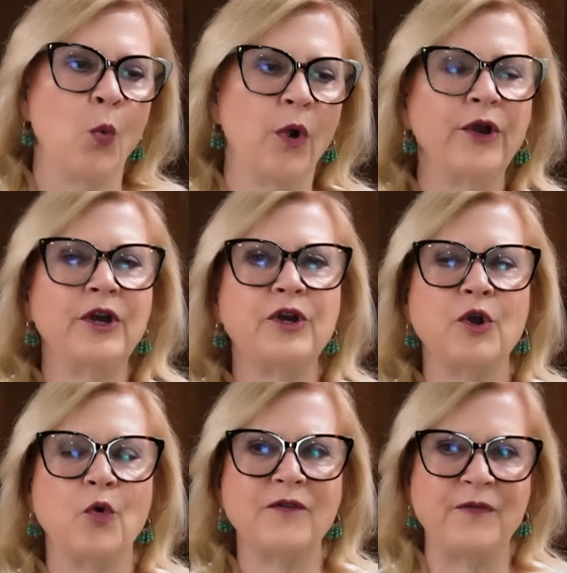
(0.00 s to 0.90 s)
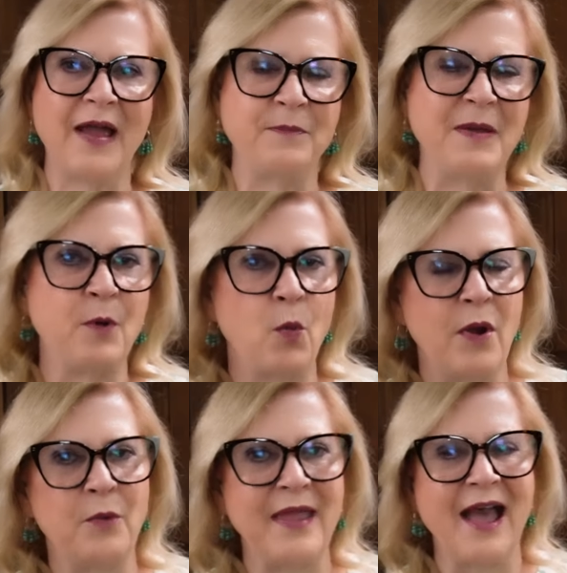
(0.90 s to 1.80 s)
We're gonna notify people
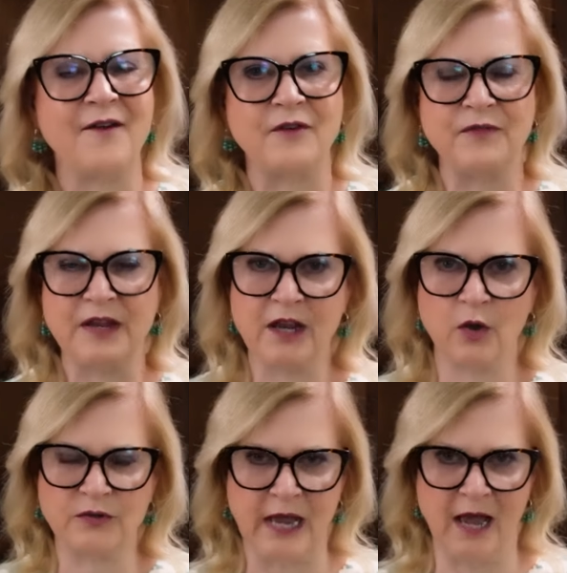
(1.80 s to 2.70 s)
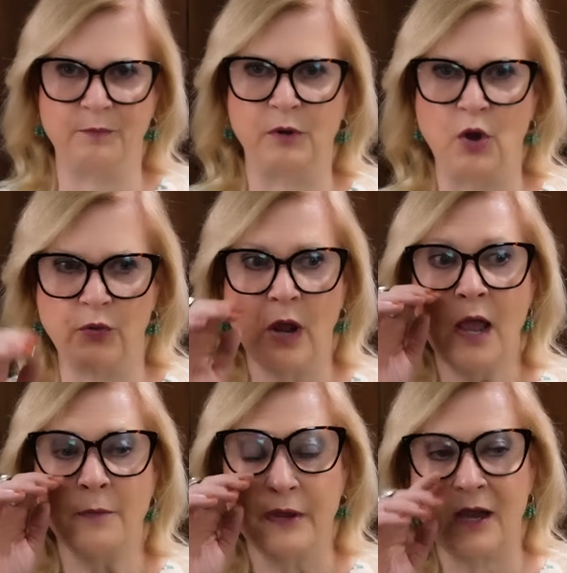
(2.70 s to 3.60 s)
when we have a video to upload.
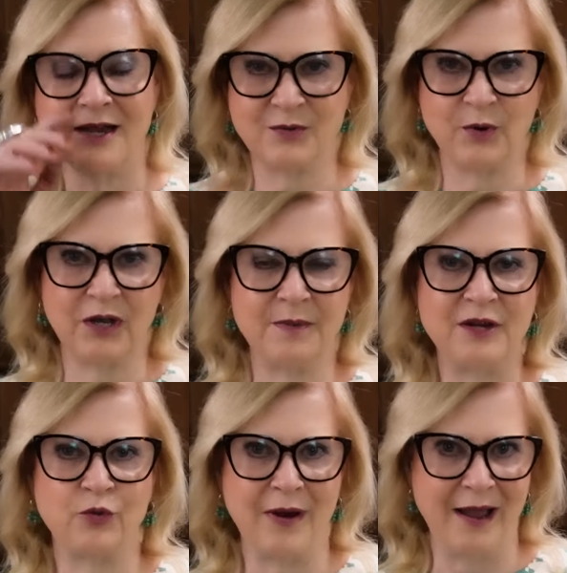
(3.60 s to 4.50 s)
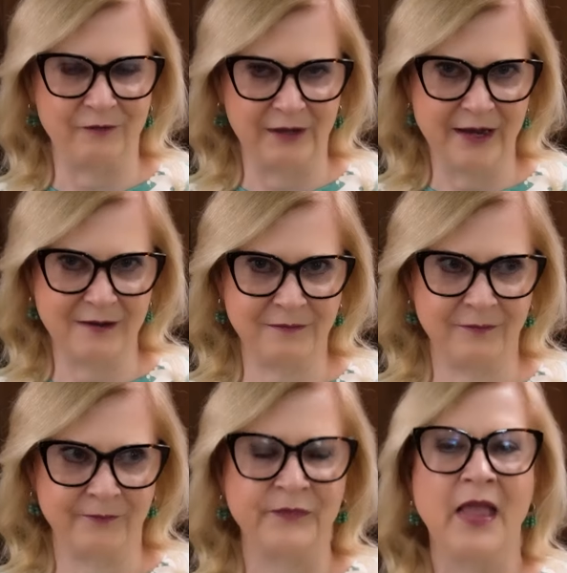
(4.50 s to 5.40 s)
Because we're gonna be traveling,
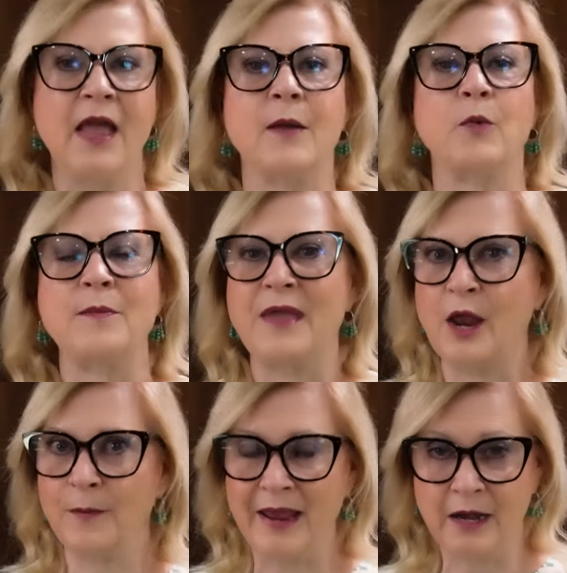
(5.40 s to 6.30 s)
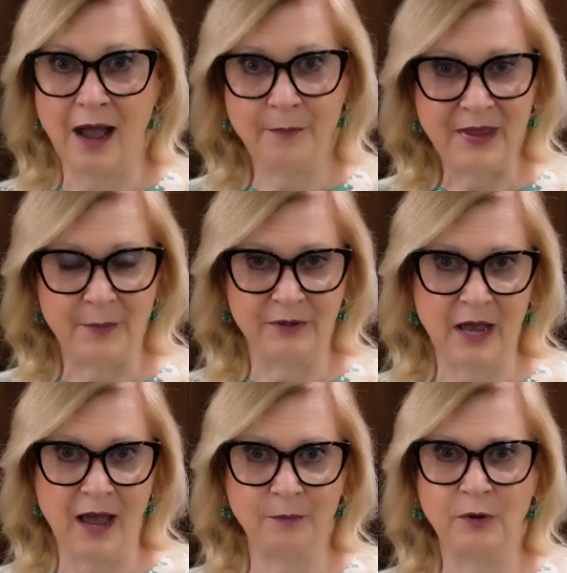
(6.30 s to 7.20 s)
we may or may not be able to
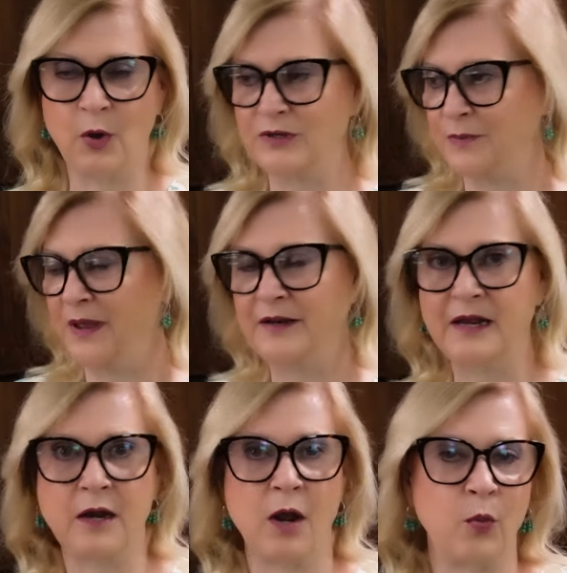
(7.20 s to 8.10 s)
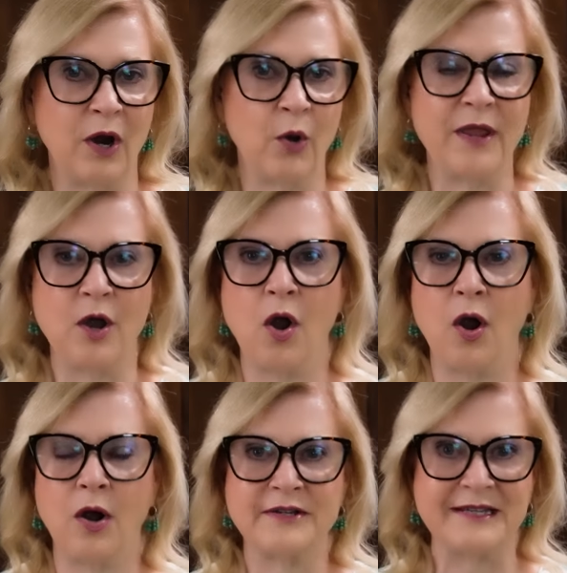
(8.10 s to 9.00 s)
upload depending on where we
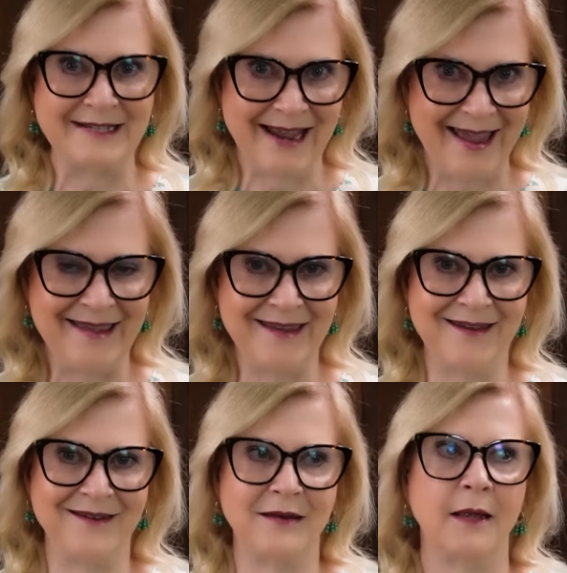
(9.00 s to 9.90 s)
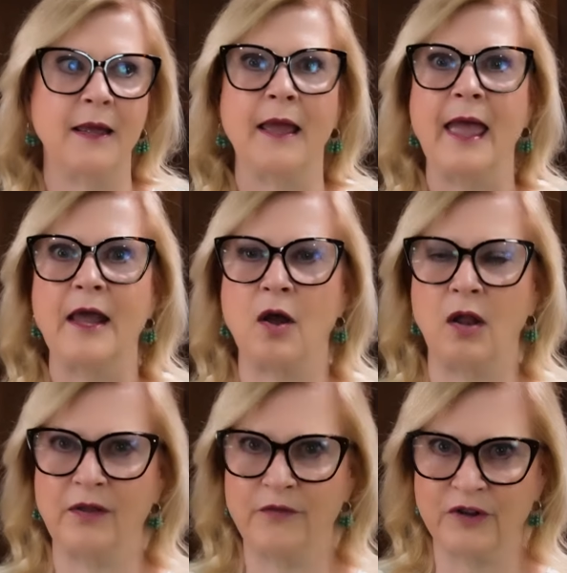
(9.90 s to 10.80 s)
are staying and
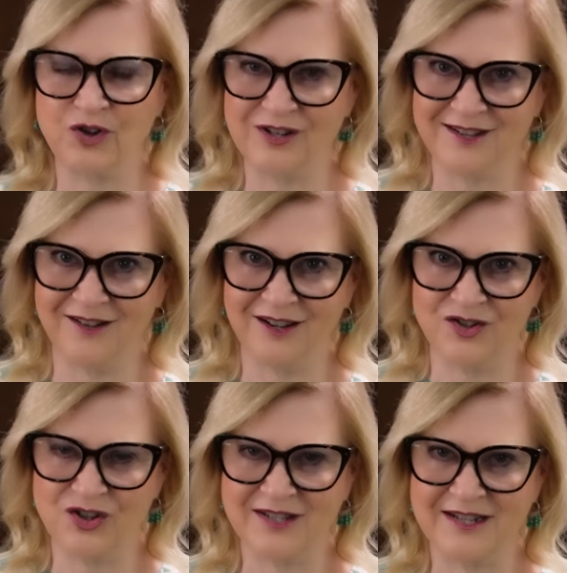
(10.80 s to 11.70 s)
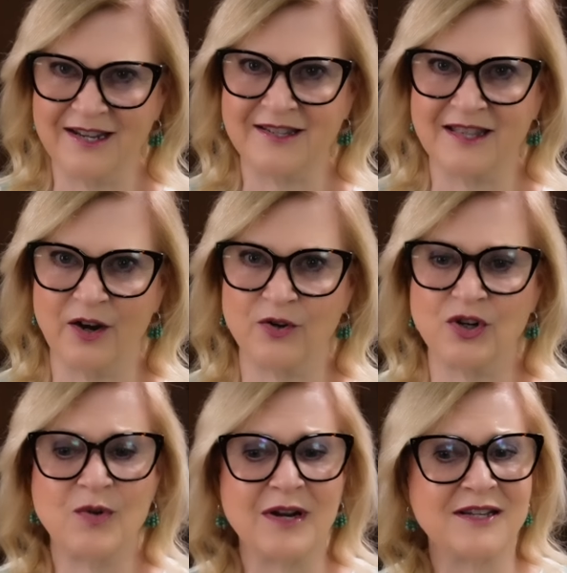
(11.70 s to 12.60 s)
all of the logistics there
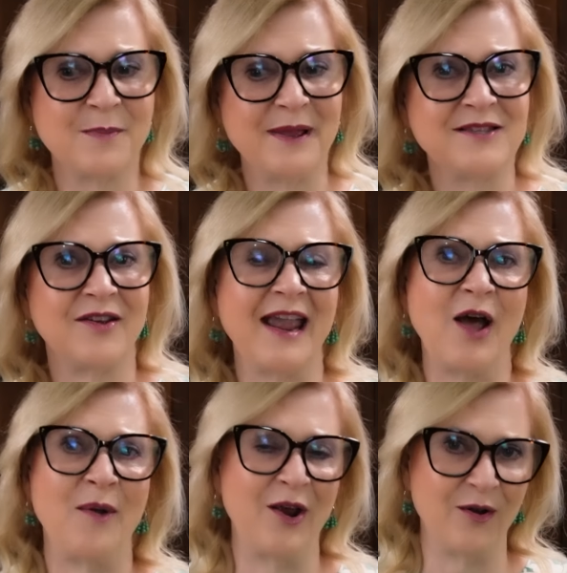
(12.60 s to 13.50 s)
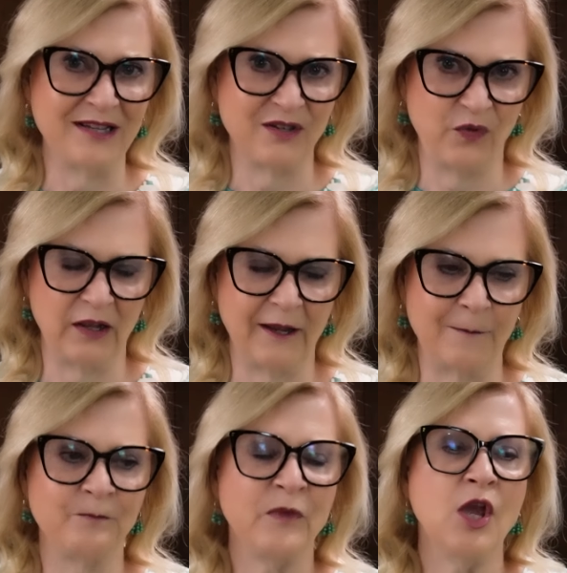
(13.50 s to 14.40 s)
too. And it depends on how Harry's
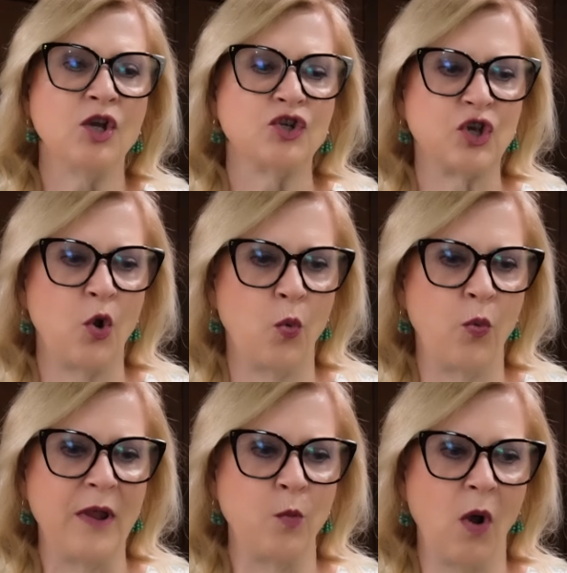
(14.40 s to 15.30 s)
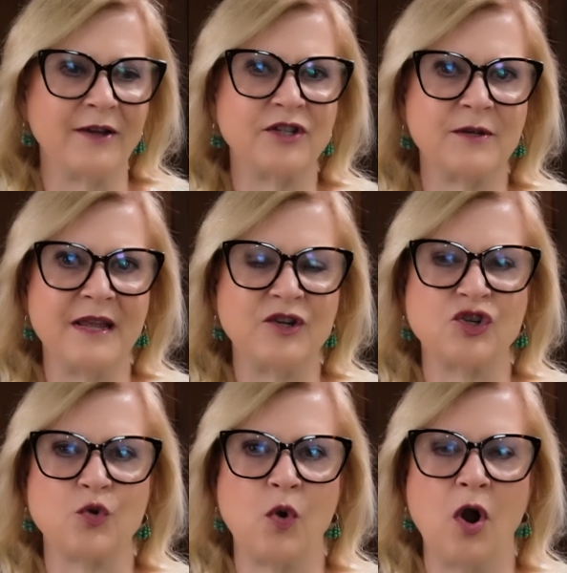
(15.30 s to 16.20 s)
feeling. So we want to make
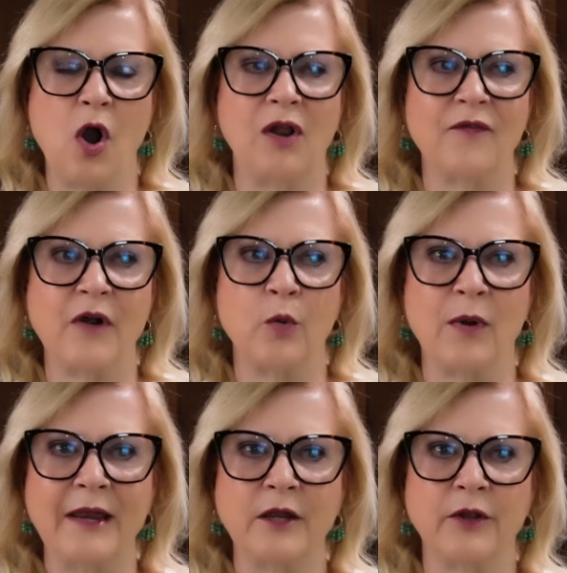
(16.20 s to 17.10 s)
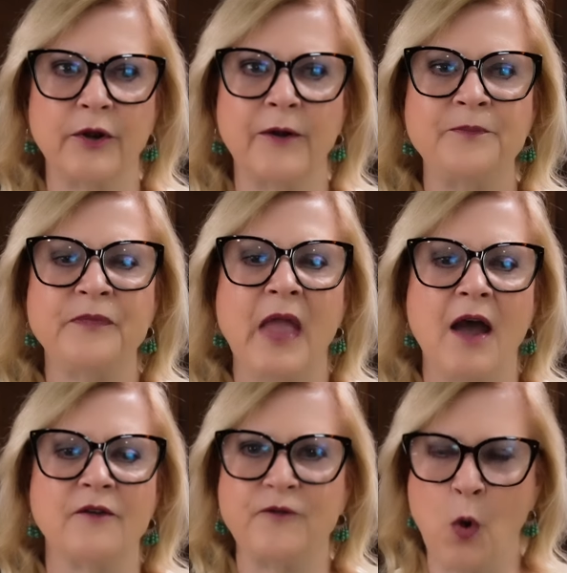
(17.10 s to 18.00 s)
sure all of our regular
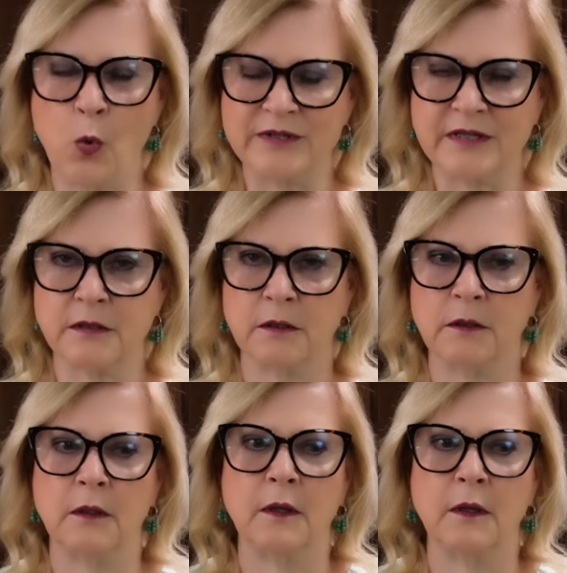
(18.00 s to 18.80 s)
folks